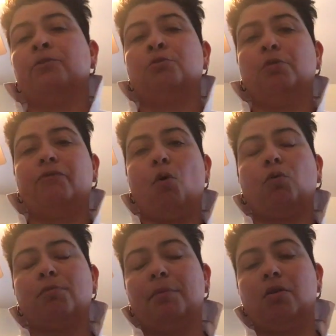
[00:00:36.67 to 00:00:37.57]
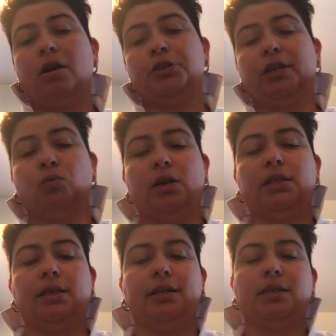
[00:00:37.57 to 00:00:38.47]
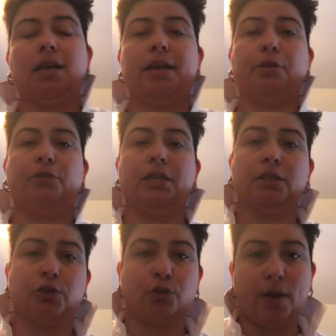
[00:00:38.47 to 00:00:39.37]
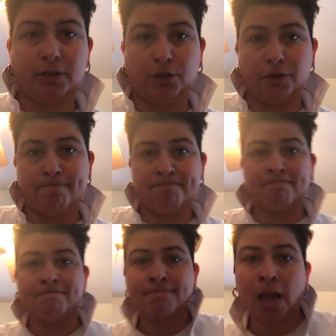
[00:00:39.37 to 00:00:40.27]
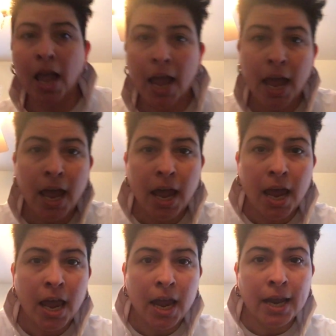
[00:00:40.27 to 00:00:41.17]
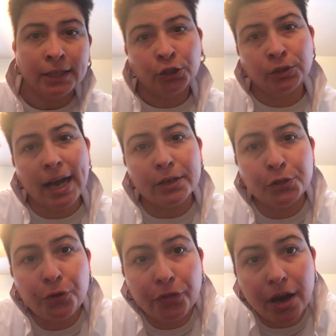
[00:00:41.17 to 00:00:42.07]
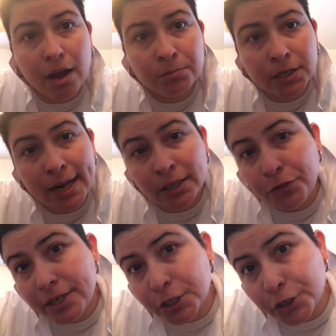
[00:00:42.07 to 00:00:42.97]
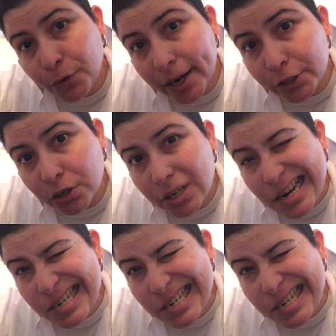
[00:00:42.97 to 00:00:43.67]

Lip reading: to move forward with my project was to get assigned a thesis director. Guess who's got two thumbs and has a thesis director?